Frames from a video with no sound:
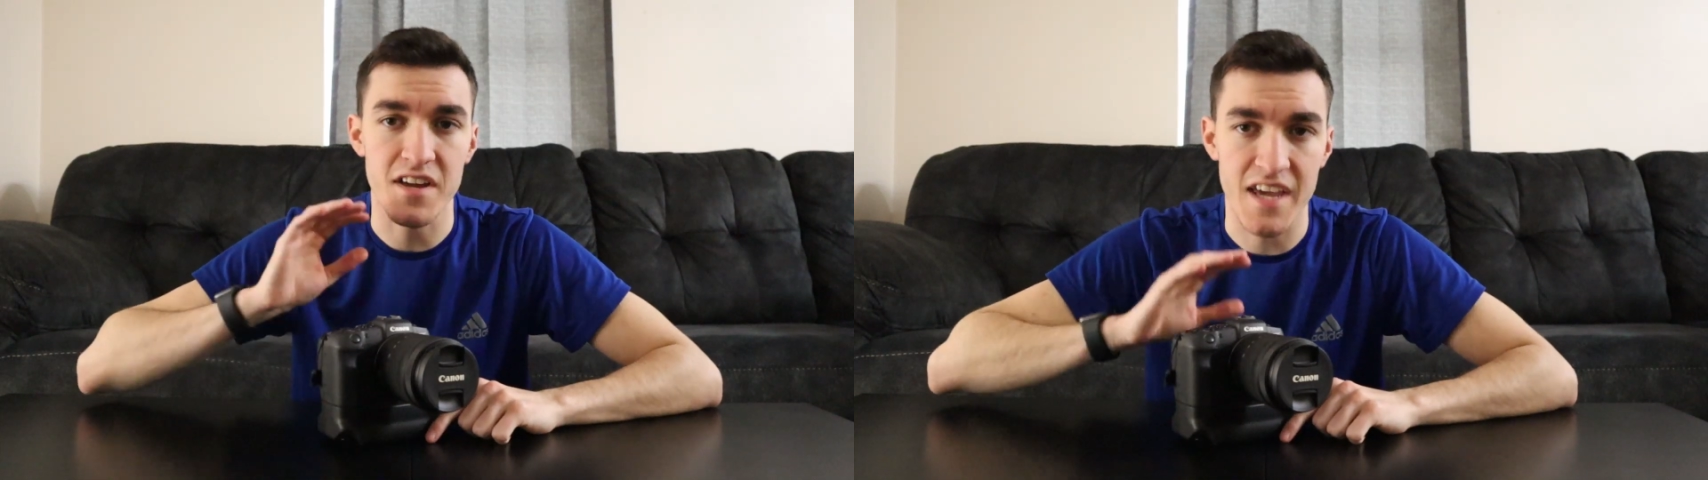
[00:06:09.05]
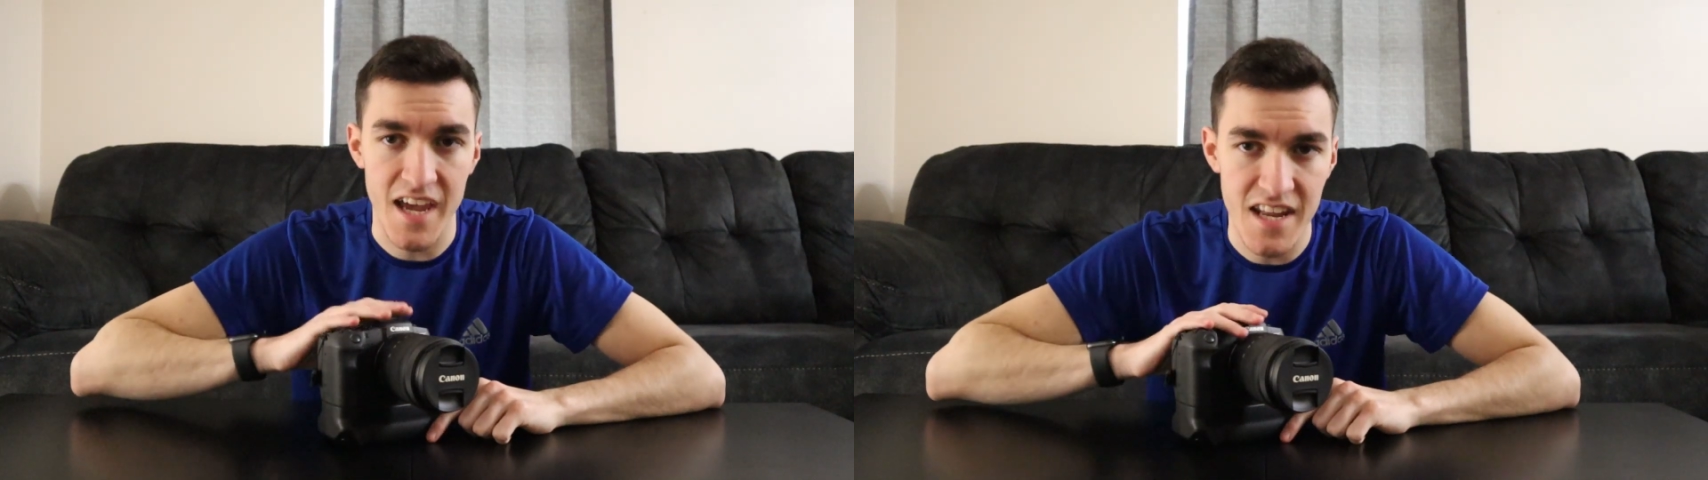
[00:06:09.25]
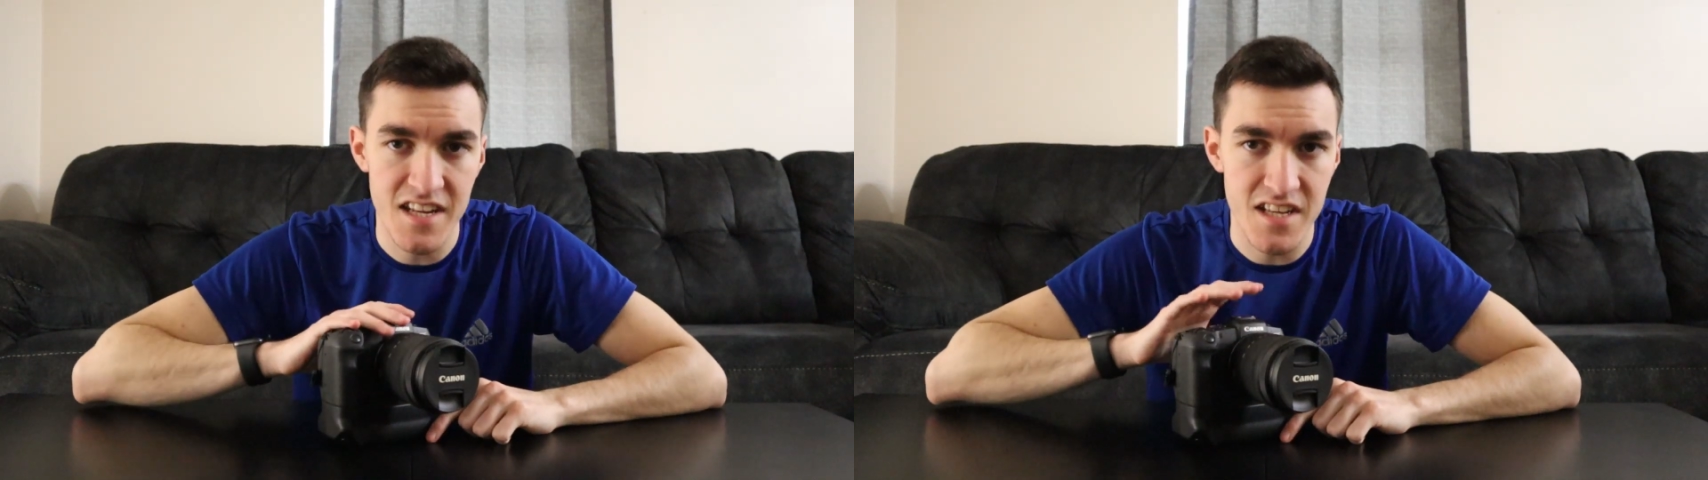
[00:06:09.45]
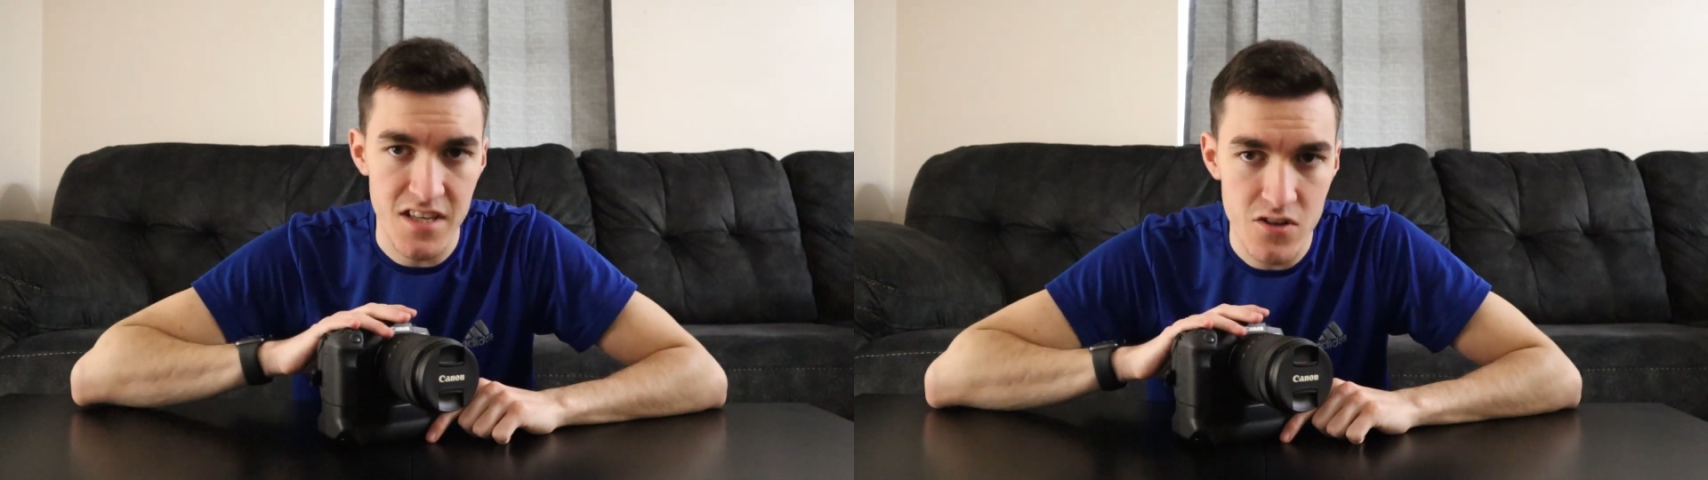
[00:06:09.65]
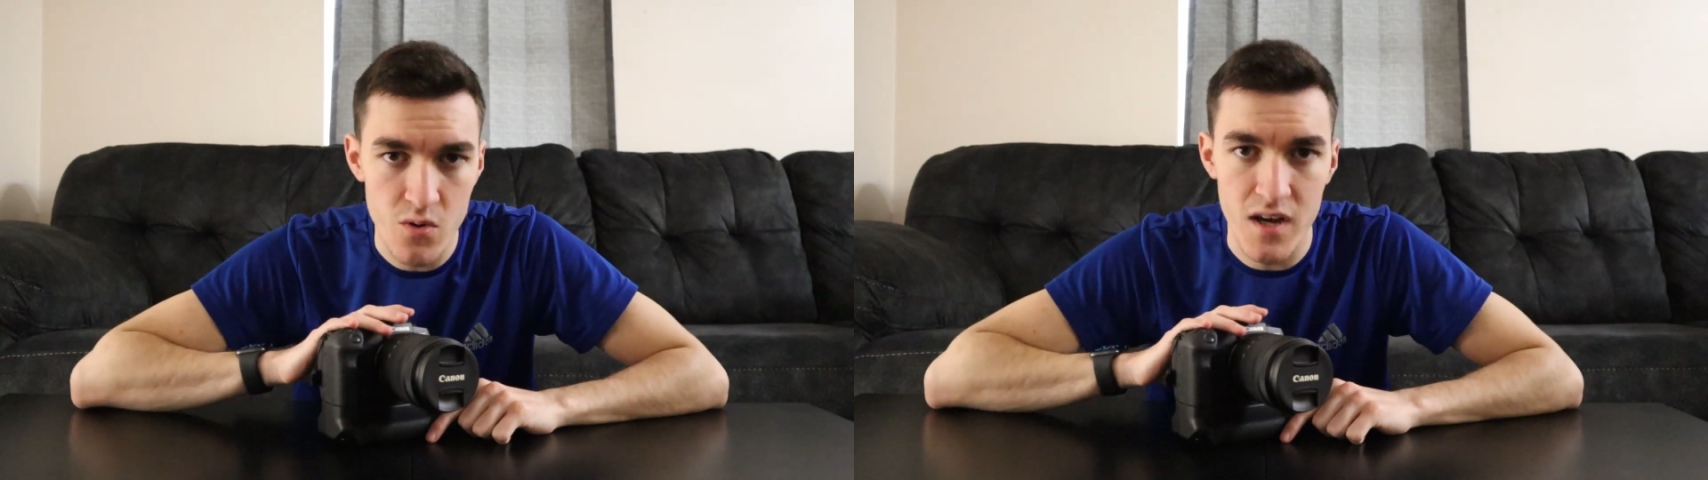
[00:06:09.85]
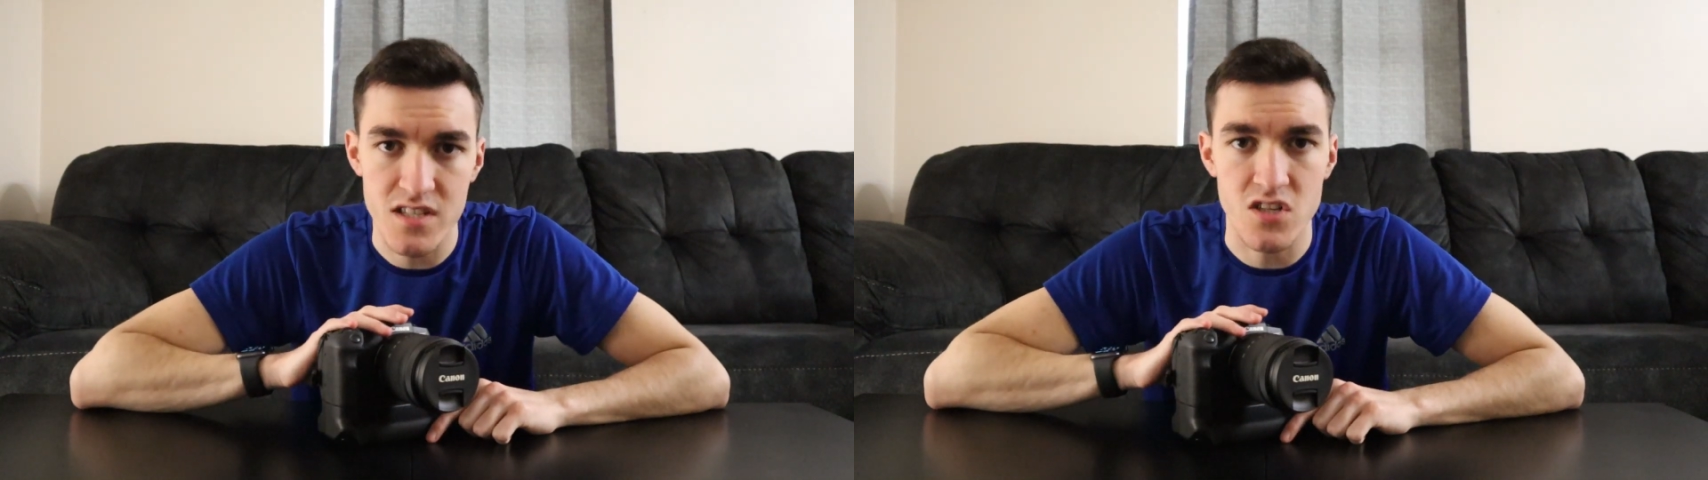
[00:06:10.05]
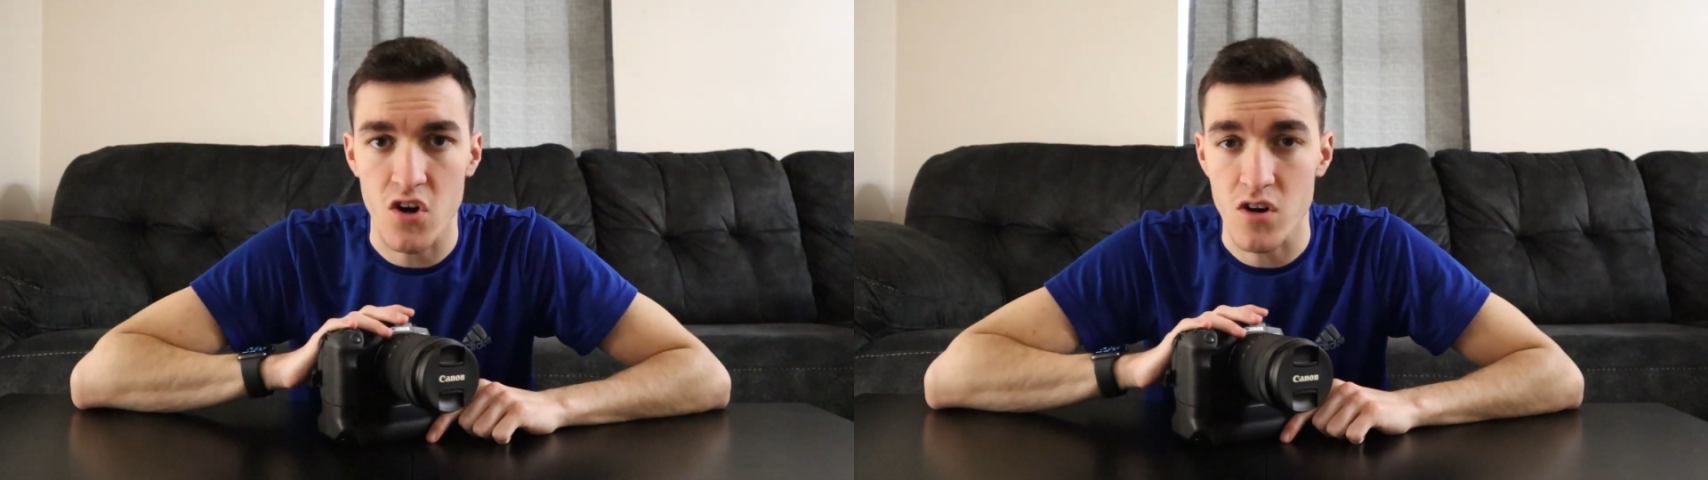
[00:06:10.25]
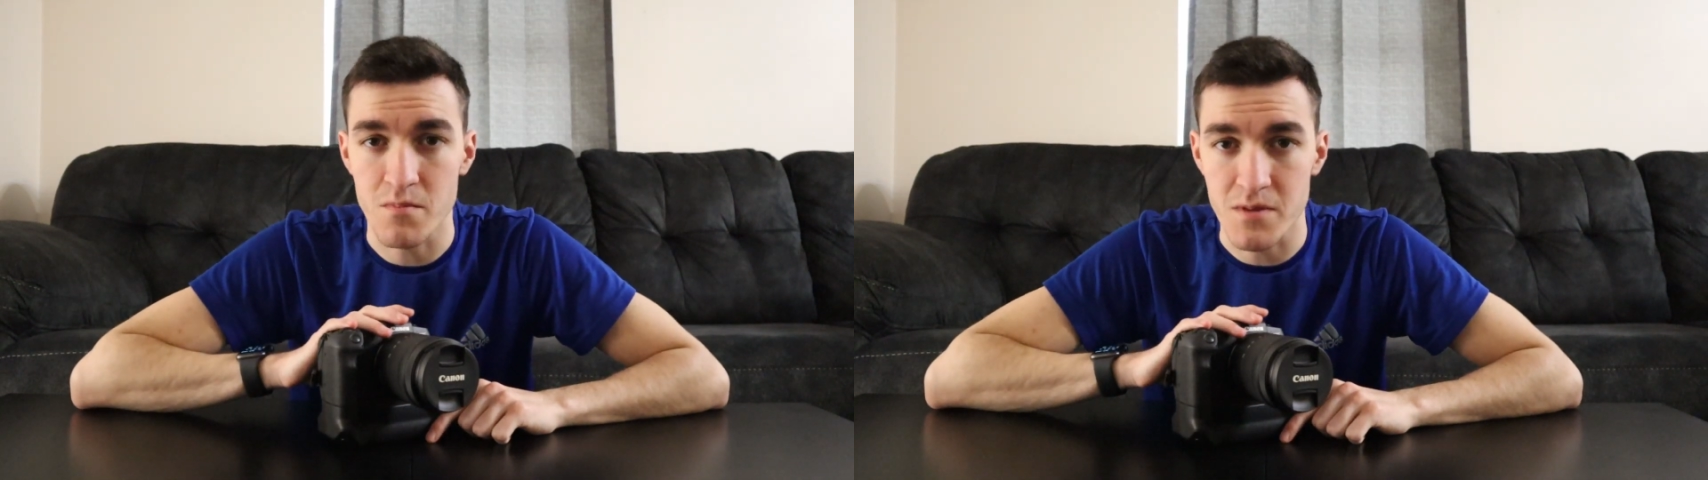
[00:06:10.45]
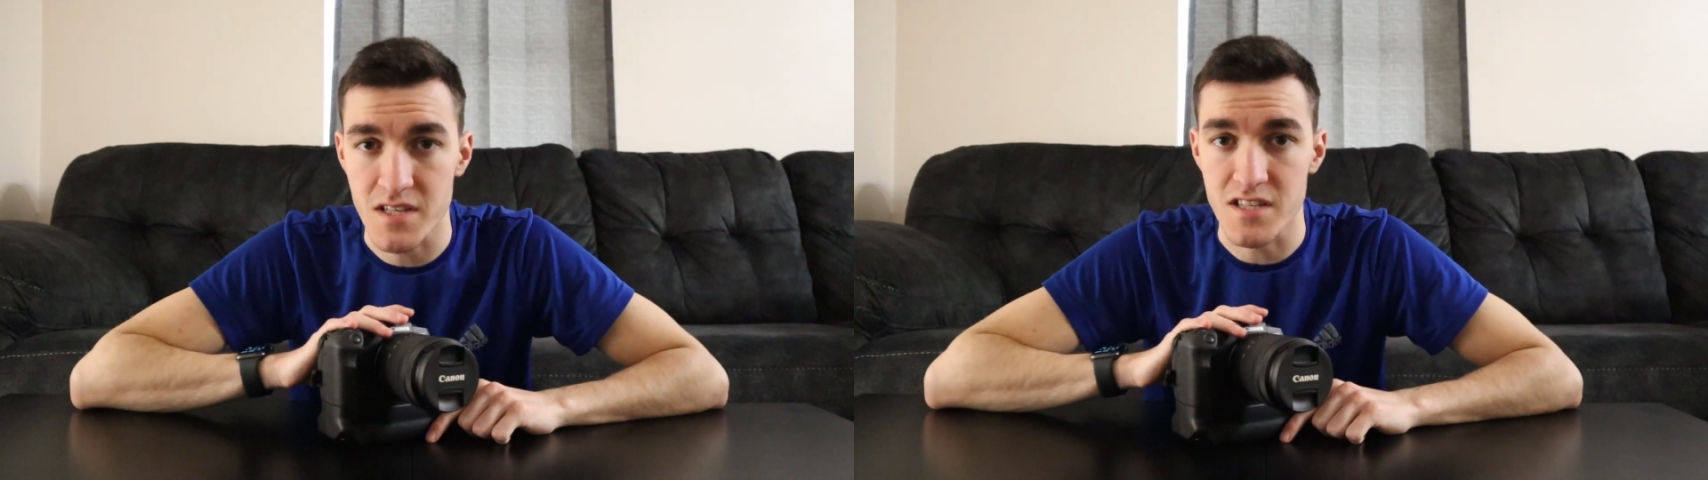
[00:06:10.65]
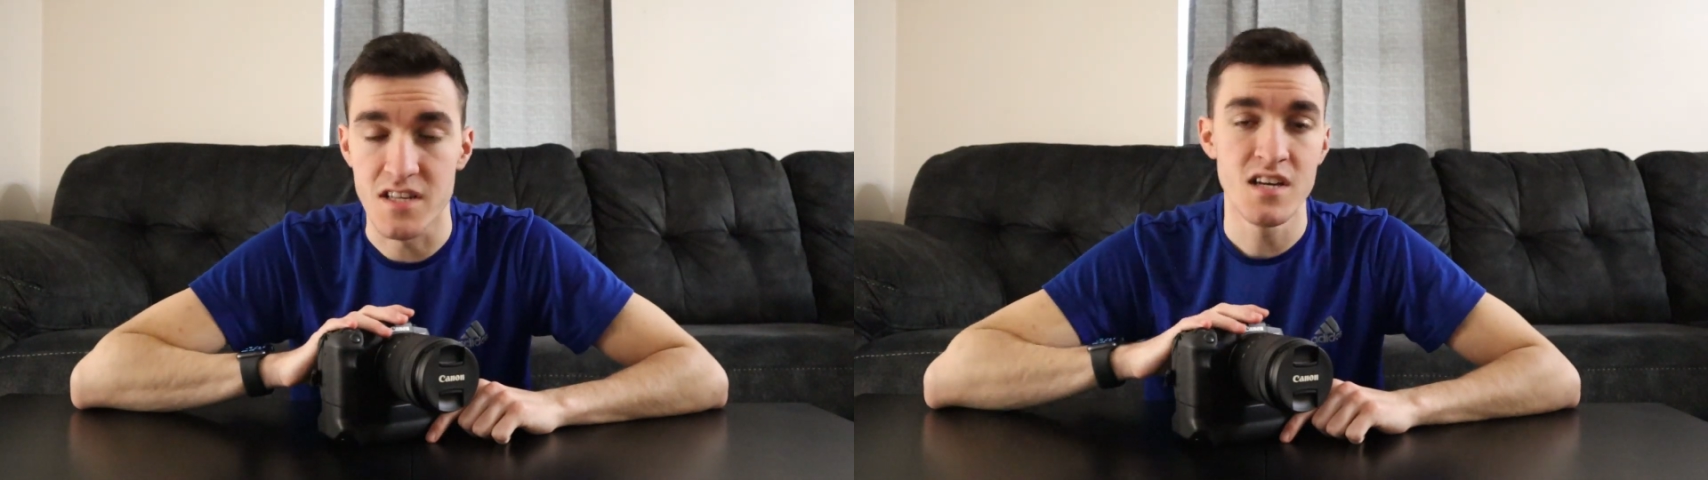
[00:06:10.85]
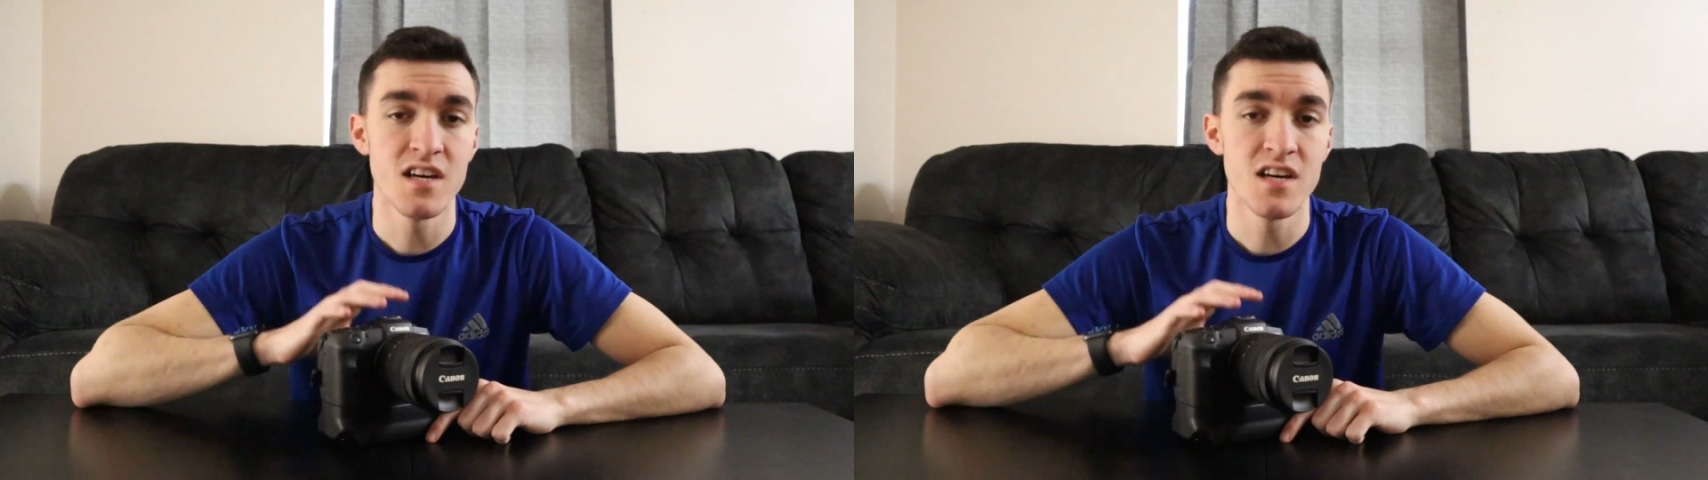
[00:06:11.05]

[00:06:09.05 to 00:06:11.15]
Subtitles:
Canon EOS RP.